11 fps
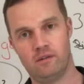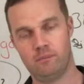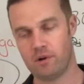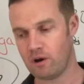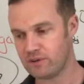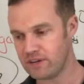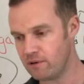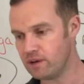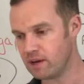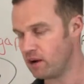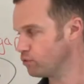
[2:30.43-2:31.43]
But our
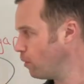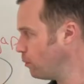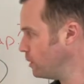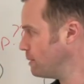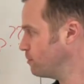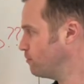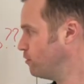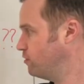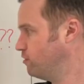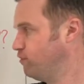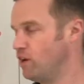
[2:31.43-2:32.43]
dairy cows, what we're aiming for
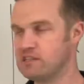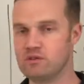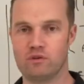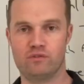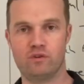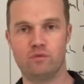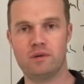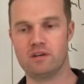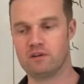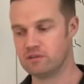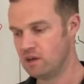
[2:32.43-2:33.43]
is a flight zone of 2
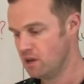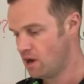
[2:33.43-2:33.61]
meters.